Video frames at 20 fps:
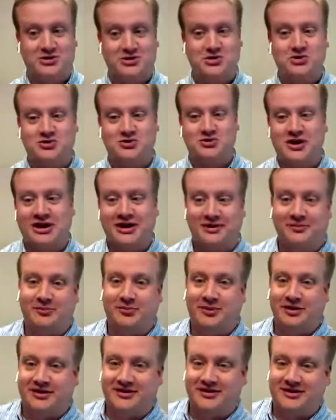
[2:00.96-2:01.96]
straight,
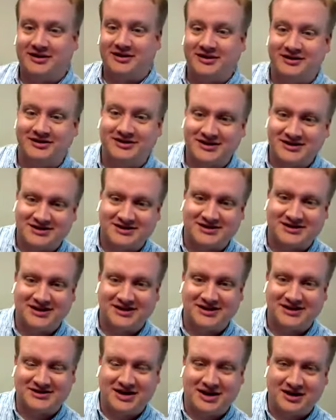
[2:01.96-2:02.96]
but just
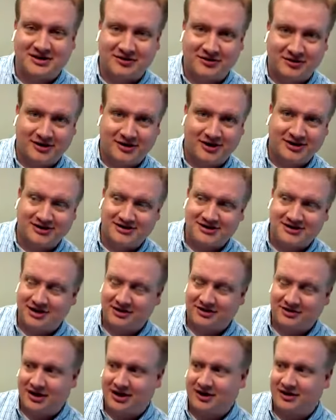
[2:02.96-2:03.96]
in
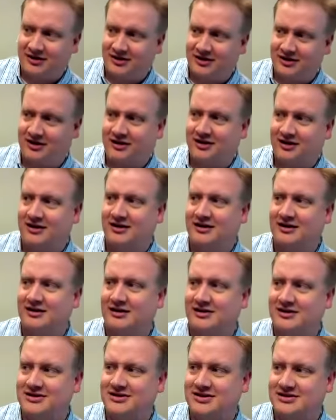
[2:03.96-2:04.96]
generality,
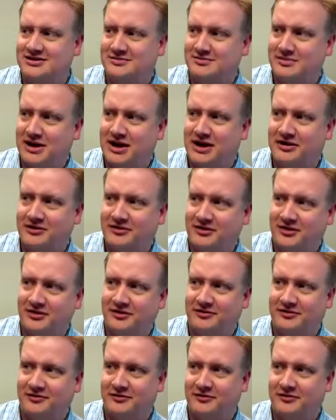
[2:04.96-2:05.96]
it's just a matter
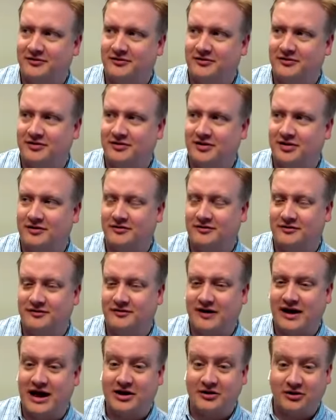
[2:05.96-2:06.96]
of
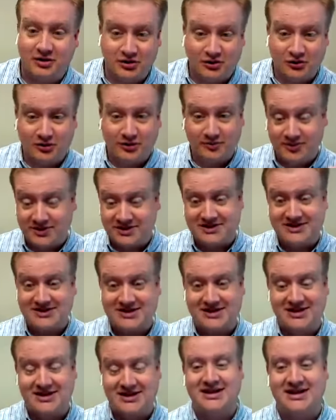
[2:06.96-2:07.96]
how you're doing
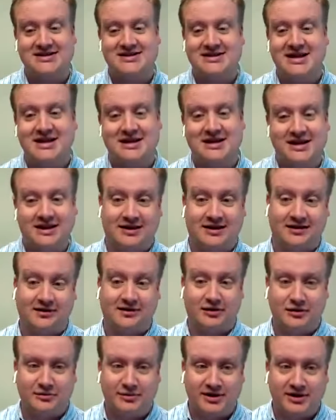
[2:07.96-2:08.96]
business in that state that
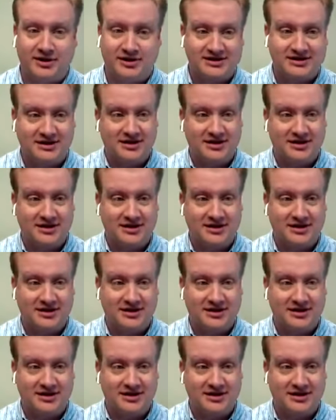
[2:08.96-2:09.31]
determines,